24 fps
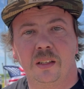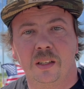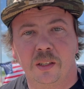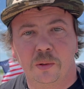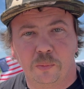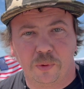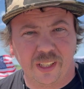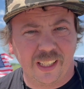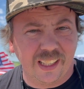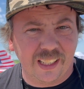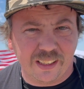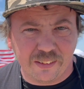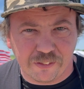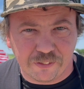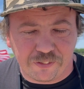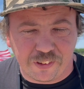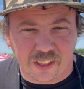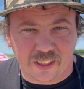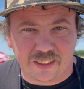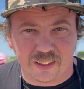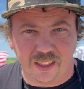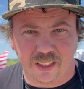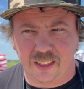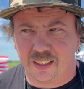We didn't even
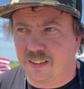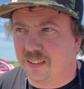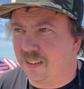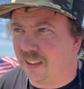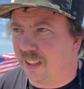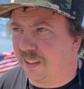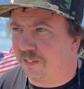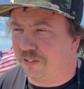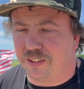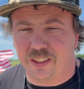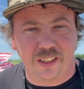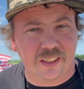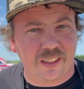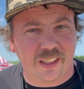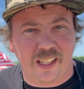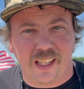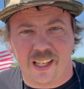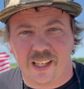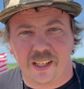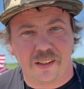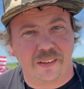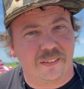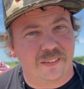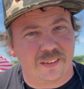fix it. I figured the
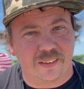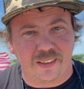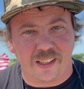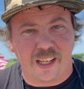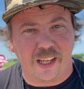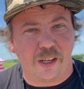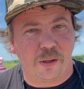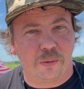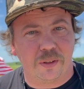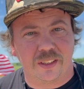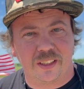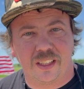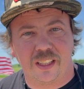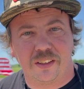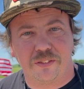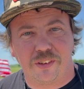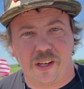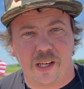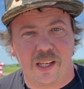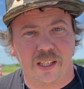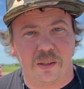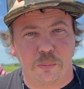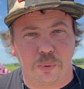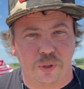hell with it. If
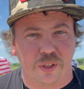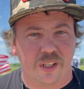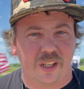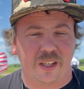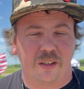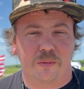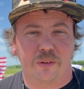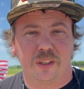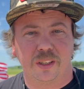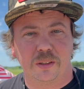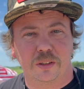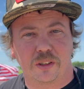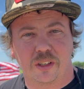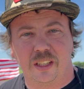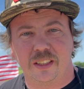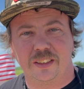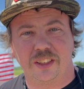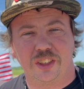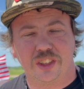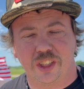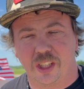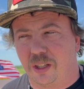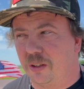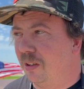I ain't putting on a really
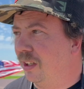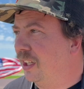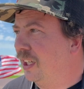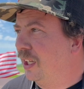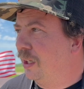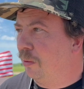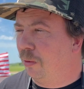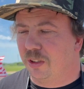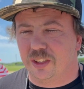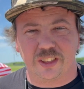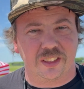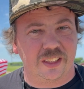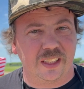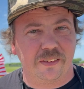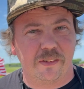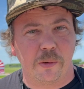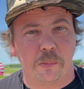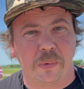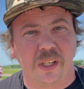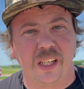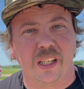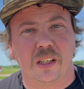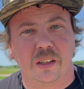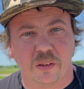crazy show, we'll just leave it
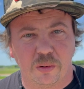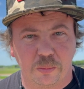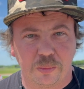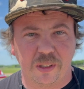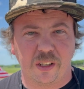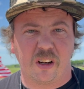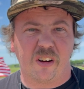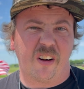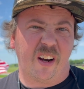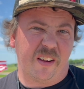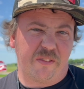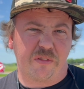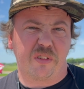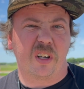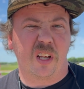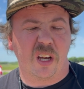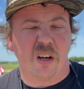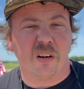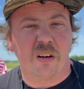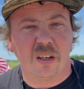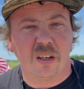be. It'll be all right for now.